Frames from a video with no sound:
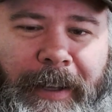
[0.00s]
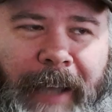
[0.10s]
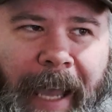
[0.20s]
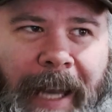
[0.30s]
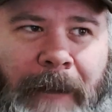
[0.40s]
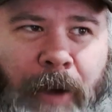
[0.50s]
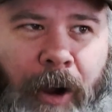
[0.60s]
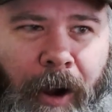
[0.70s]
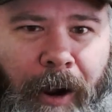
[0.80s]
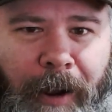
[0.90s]

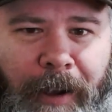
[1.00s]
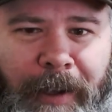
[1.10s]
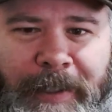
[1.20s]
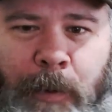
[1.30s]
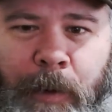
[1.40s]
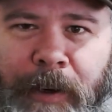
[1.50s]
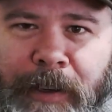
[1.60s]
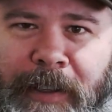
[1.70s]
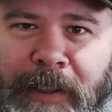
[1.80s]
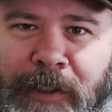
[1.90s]
AnamCara is a
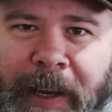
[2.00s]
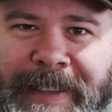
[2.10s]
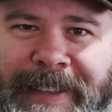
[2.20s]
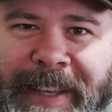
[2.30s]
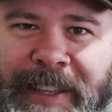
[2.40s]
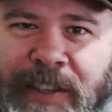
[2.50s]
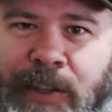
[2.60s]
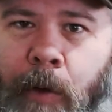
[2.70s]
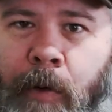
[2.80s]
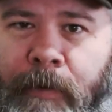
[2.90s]
word that translates
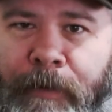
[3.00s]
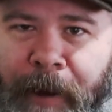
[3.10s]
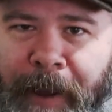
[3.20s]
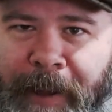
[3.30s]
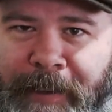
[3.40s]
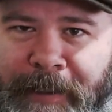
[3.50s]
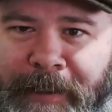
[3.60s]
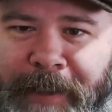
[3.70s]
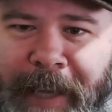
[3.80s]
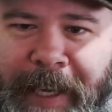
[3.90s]
soul friend,
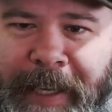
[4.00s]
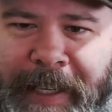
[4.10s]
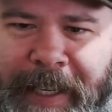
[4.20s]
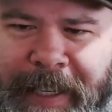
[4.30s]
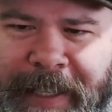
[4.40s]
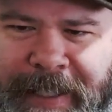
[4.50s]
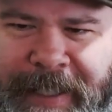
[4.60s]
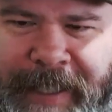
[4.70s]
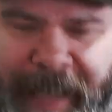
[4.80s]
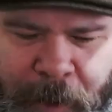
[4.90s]
and it is
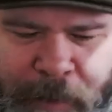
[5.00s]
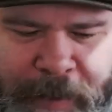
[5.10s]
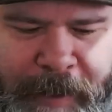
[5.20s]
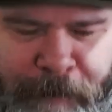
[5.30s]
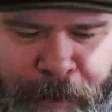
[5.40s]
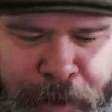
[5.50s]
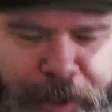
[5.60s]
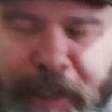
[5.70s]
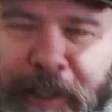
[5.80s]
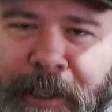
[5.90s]
the Celtic
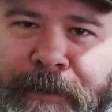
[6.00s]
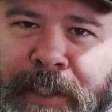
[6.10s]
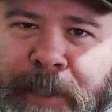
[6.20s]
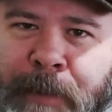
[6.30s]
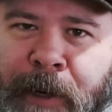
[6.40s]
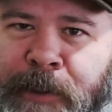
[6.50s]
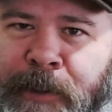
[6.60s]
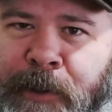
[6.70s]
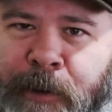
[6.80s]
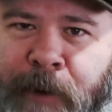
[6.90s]
version of a
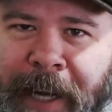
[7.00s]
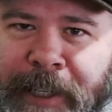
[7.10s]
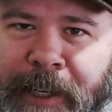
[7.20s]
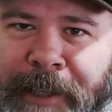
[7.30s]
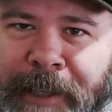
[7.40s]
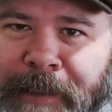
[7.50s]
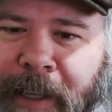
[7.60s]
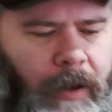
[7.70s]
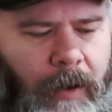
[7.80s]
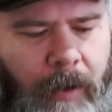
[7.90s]
spiritual director.
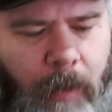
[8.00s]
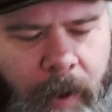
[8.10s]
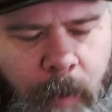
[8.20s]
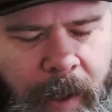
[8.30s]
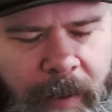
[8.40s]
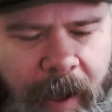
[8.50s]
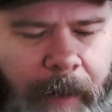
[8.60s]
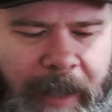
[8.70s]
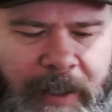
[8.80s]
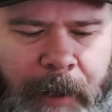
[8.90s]
When we think
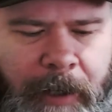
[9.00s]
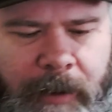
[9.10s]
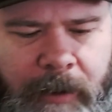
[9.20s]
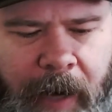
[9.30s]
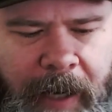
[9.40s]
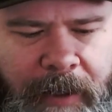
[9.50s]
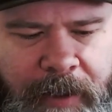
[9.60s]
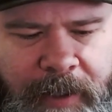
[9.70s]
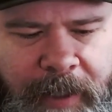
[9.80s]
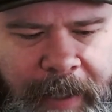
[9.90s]
about spiritual
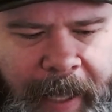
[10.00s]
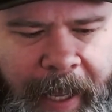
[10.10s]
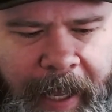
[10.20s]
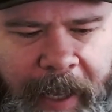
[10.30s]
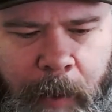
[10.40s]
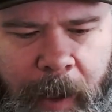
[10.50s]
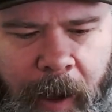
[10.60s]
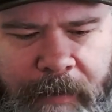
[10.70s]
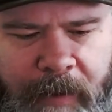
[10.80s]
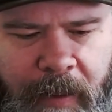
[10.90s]
directors today, we
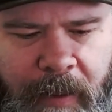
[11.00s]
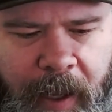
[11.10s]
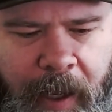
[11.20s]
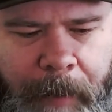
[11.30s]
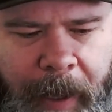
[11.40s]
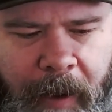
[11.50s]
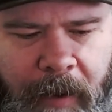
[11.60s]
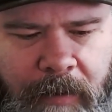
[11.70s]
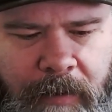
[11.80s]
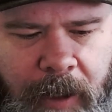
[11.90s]
often think about,